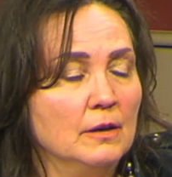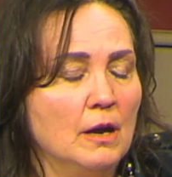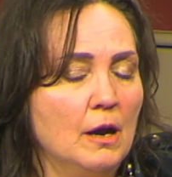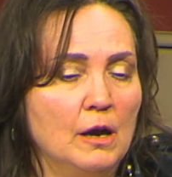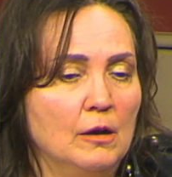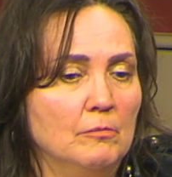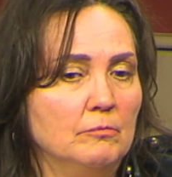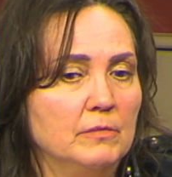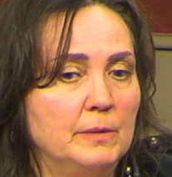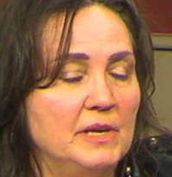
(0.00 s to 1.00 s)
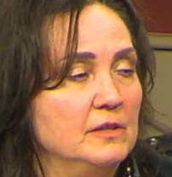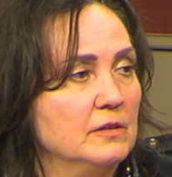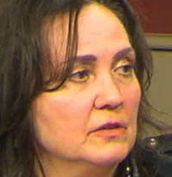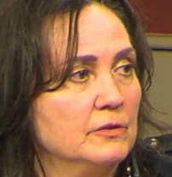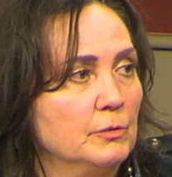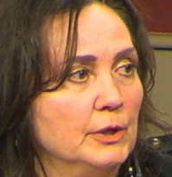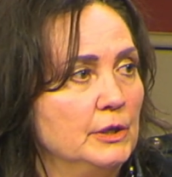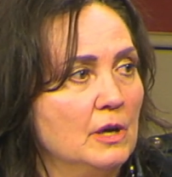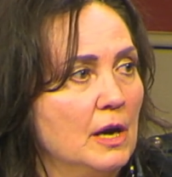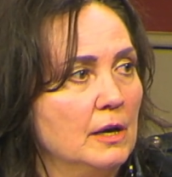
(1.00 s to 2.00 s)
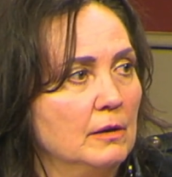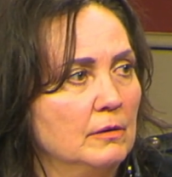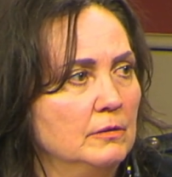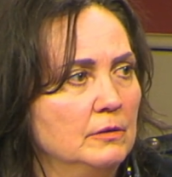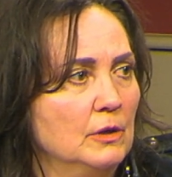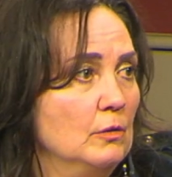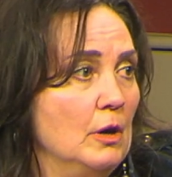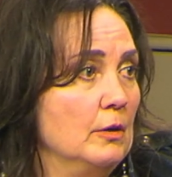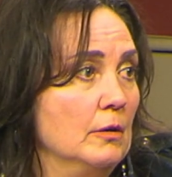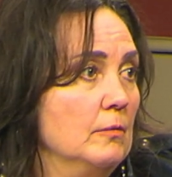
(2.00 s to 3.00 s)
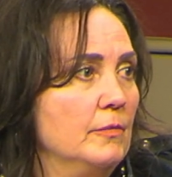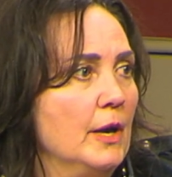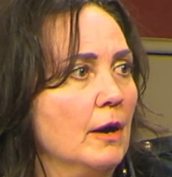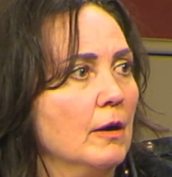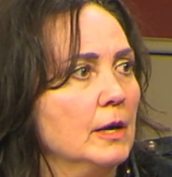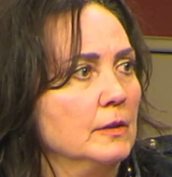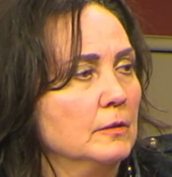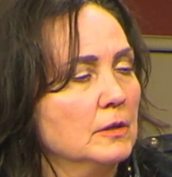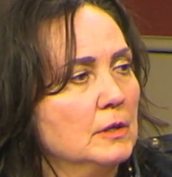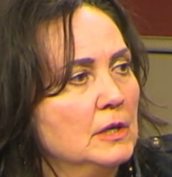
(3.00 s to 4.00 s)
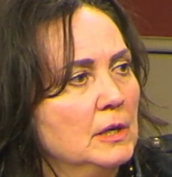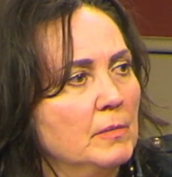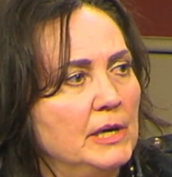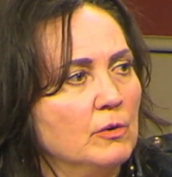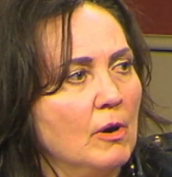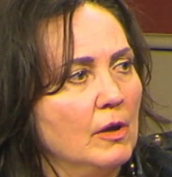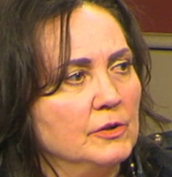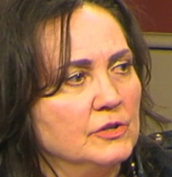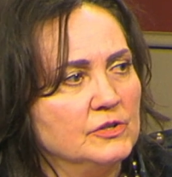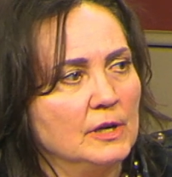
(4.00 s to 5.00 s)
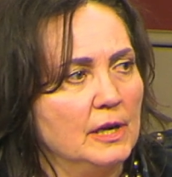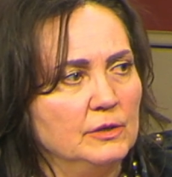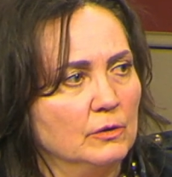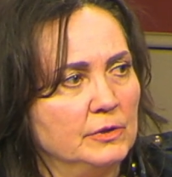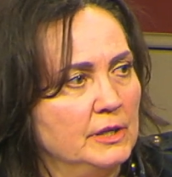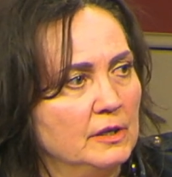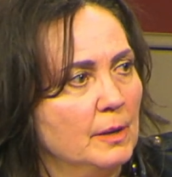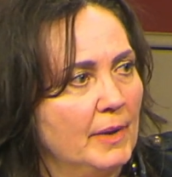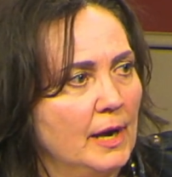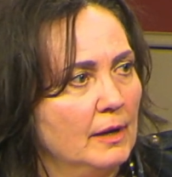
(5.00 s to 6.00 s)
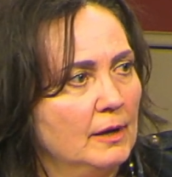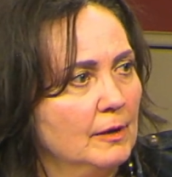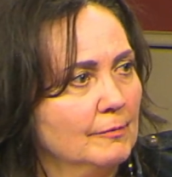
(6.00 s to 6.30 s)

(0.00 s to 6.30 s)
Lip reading: That means it's really no longer there. And my neurologist said I don't need to come back.